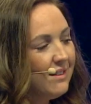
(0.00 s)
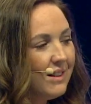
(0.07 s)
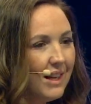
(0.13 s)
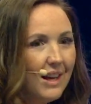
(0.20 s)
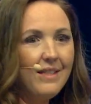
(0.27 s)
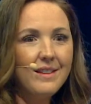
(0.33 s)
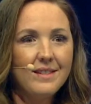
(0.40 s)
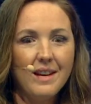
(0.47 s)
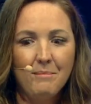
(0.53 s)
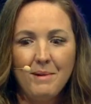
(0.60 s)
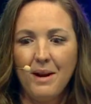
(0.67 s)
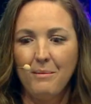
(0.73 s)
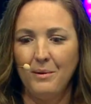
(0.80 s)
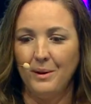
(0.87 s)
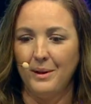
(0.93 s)
in the same
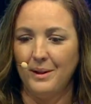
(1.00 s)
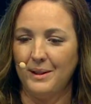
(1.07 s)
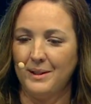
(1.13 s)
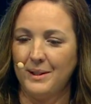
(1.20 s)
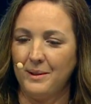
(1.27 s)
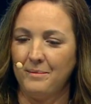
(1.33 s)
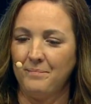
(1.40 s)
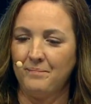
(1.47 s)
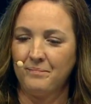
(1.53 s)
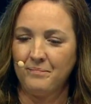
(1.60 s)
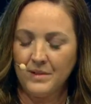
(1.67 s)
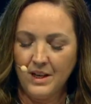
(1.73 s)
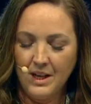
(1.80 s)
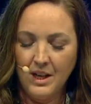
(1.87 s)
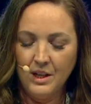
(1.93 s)
network.
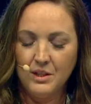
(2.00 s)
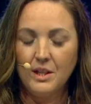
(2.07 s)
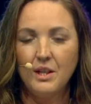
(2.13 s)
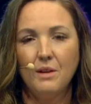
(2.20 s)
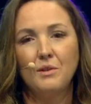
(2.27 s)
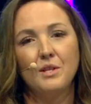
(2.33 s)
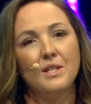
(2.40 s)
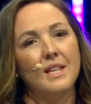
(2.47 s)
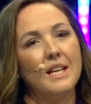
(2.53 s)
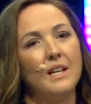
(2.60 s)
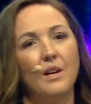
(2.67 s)
So don't just think